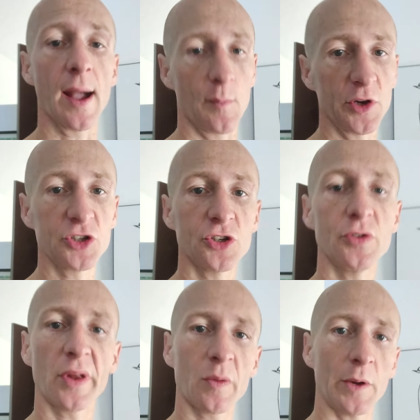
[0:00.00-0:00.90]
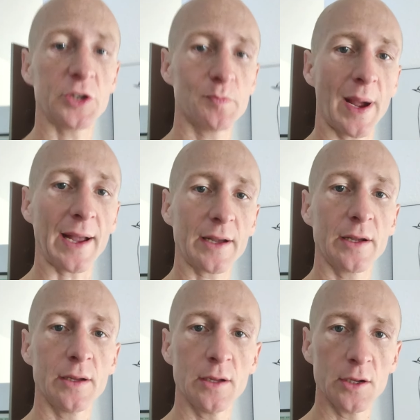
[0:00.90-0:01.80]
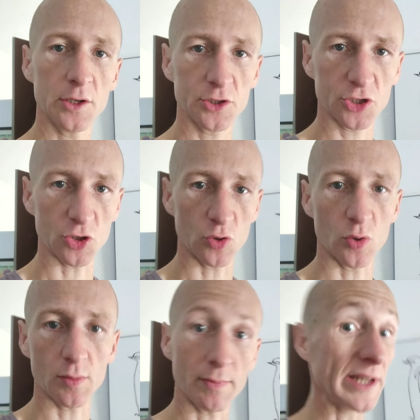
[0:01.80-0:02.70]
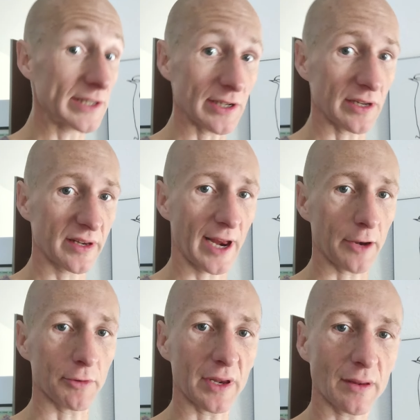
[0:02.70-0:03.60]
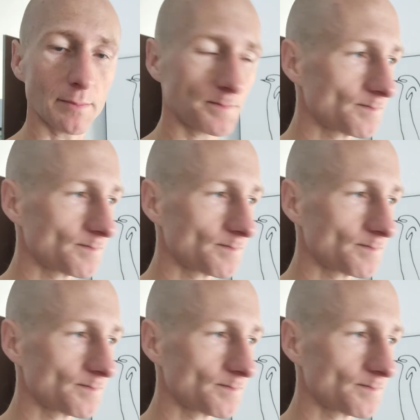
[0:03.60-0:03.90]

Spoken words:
and when should you switch back to maintenance calories?